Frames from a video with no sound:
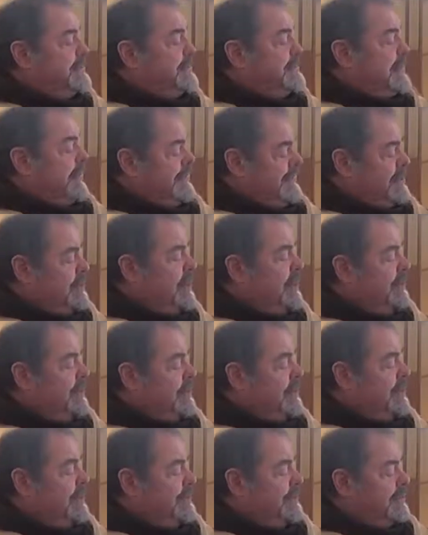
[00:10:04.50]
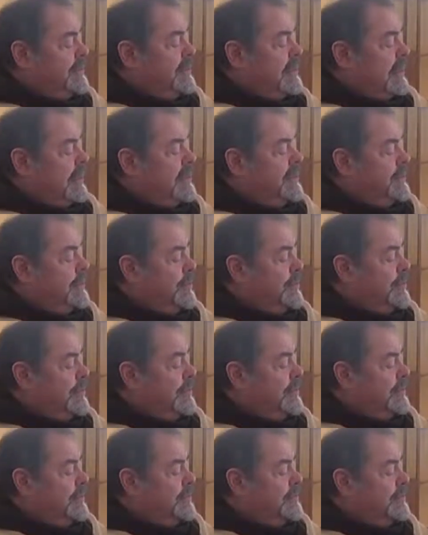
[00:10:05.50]
Have you ever heard the cry of the
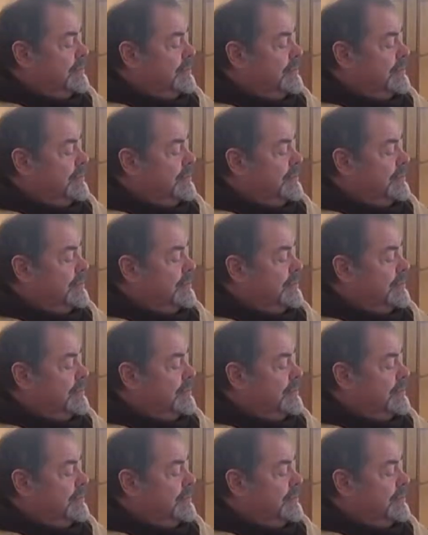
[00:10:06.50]
poor?